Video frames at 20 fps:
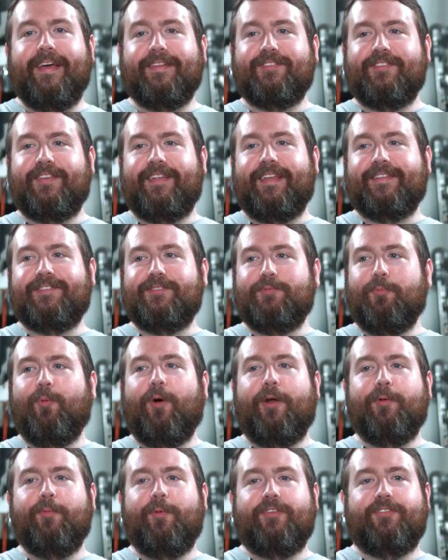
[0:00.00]
it's it's
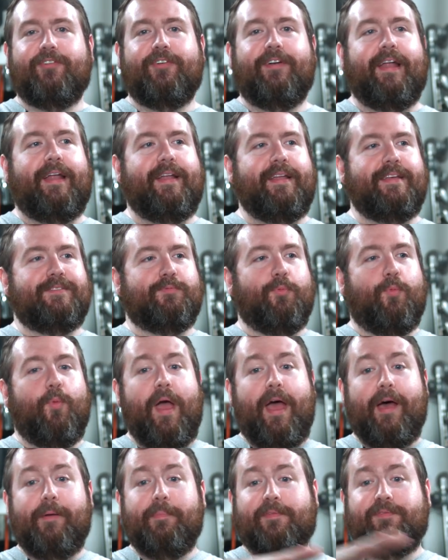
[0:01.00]
one wizard and his
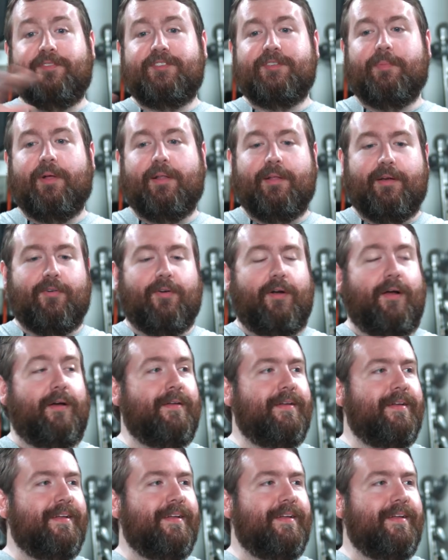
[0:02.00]
web of simulacra